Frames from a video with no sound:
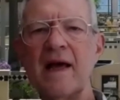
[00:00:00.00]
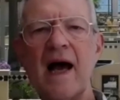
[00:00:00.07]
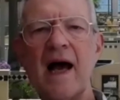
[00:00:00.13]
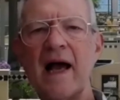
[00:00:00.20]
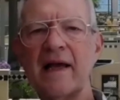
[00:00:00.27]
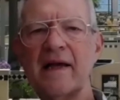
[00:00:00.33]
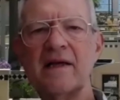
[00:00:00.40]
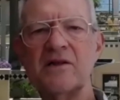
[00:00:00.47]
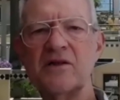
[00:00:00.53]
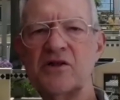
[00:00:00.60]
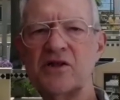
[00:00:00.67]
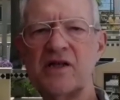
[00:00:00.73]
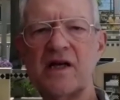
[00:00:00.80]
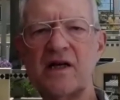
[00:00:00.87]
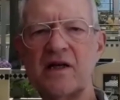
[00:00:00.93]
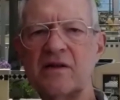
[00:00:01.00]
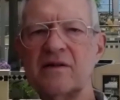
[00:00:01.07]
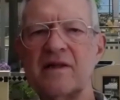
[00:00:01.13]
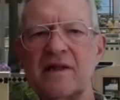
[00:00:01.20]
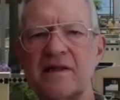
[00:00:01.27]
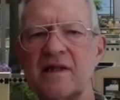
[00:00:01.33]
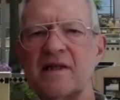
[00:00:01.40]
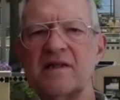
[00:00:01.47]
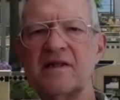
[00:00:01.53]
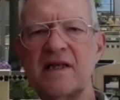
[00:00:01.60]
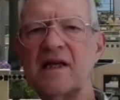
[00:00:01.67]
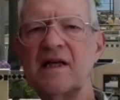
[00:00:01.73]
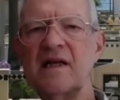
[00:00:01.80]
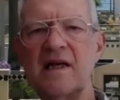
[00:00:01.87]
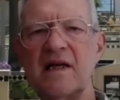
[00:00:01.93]
I can share that the
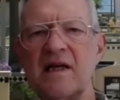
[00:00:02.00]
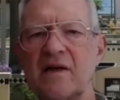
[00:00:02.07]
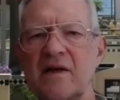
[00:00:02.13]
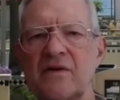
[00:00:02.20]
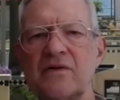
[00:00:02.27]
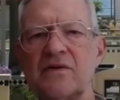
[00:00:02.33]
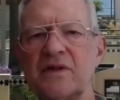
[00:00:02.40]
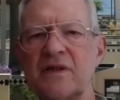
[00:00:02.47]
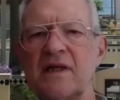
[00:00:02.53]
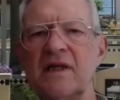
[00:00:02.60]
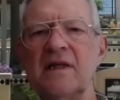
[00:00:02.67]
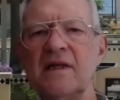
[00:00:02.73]
CEO's